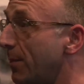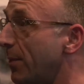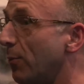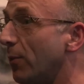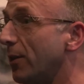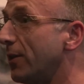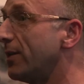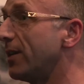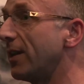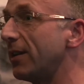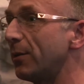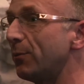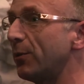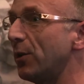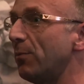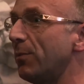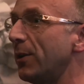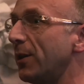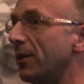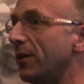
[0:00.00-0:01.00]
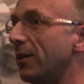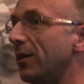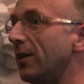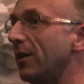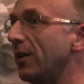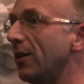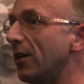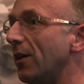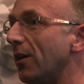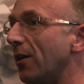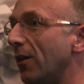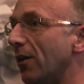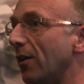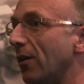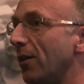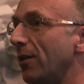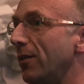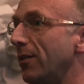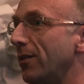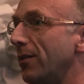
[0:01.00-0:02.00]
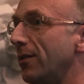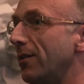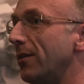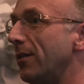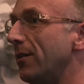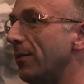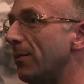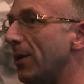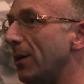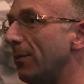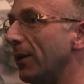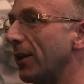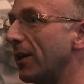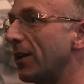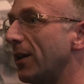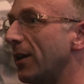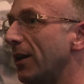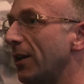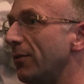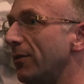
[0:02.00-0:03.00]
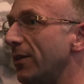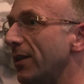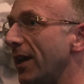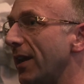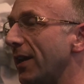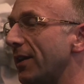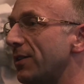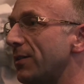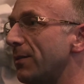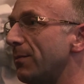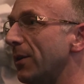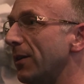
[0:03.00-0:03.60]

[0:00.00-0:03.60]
maybe one day they will be on public cloud next,